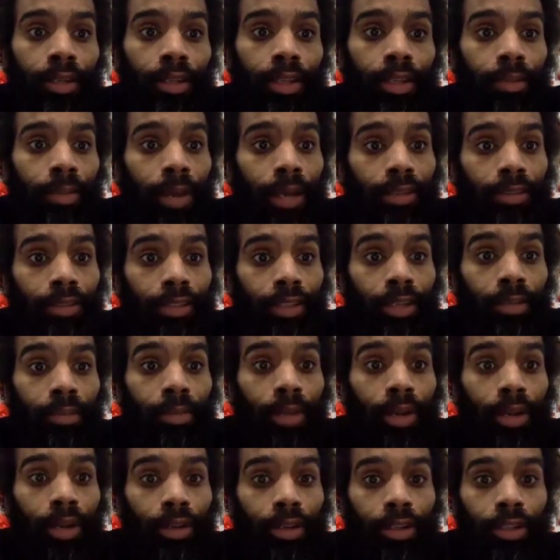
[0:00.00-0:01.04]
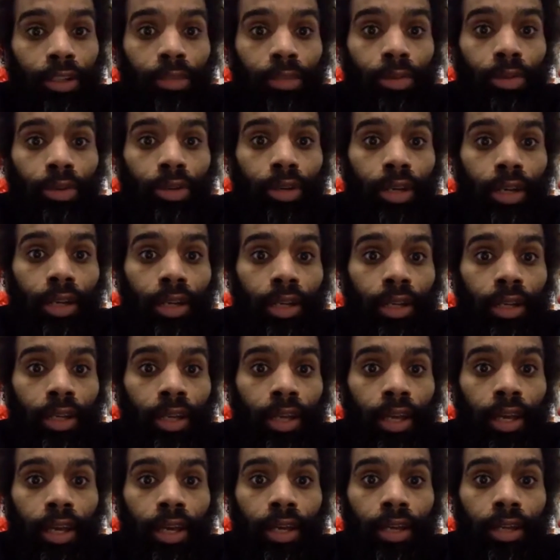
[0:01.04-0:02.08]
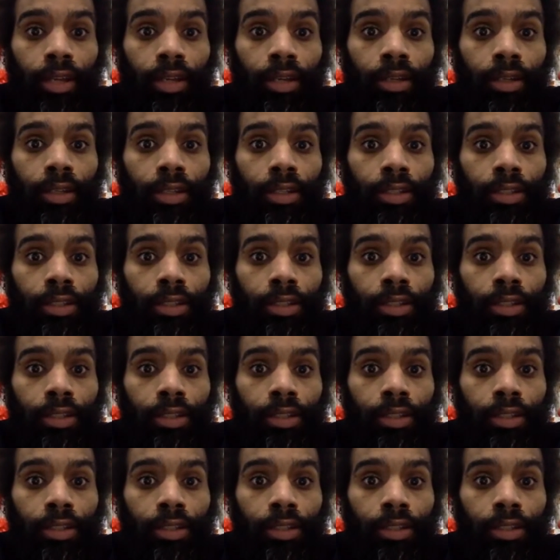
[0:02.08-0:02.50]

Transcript: the Mexican-American community can